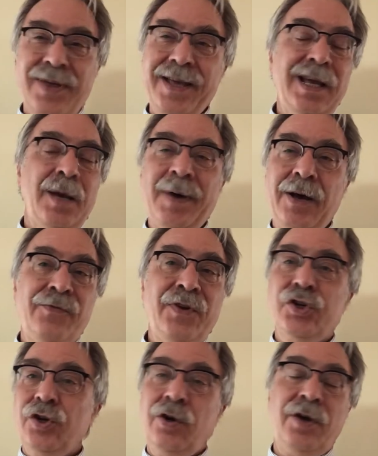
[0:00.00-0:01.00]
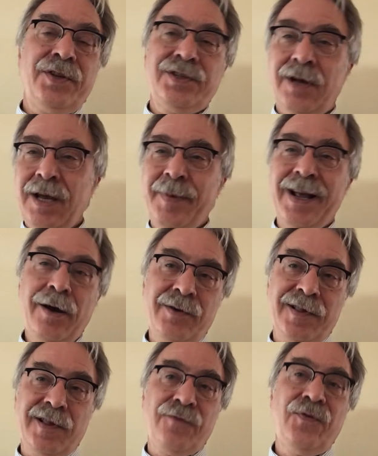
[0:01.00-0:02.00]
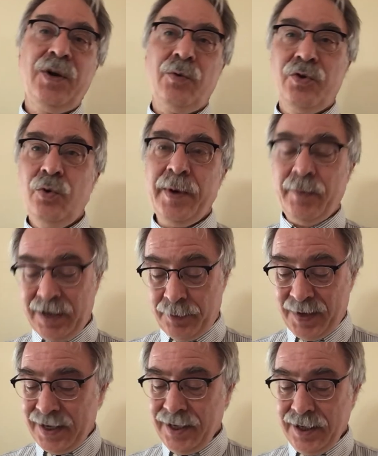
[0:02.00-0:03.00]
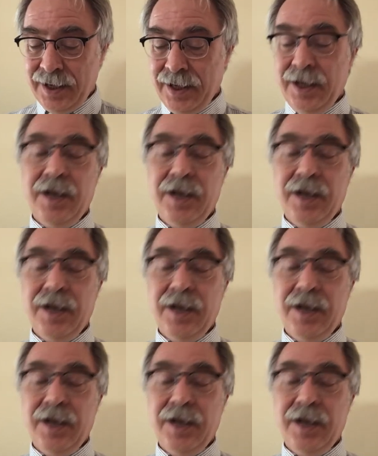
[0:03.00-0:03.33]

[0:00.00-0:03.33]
thinking about vision all the time and how does this fit with who we want to be.